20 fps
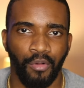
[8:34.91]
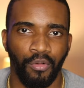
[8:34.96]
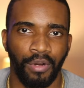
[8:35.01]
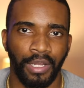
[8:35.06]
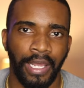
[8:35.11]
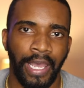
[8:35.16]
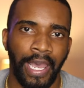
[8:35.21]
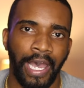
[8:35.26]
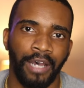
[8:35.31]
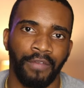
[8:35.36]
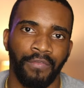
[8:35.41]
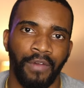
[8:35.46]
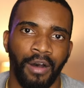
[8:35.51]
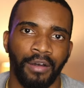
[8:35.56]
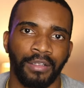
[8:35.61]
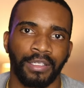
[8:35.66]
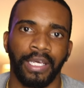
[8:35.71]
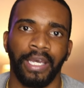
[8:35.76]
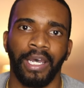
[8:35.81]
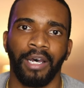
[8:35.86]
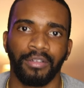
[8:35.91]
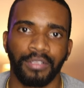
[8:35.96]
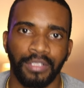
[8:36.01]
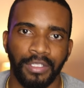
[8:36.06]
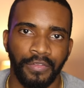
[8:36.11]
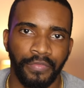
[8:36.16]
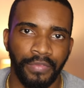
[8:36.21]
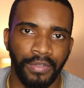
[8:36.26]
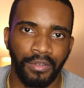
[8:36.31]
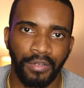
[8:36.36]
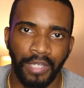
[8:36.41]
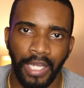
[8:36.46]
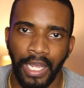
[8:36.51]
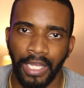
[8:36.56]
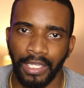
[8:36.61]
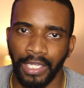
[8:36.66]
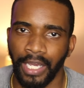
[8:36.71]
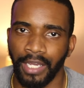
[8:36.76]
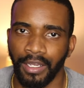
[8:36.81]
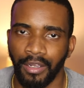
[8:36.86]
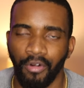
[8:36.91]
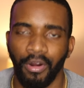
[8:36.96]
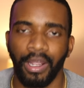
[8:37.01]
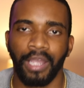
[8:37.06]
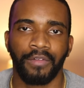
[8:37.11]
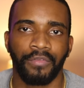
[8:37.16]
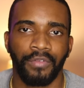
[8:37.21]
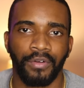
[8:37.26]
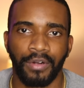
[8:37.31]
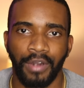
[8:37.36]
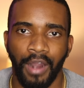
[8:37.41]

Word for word: where they have all the healthy food at like Grateful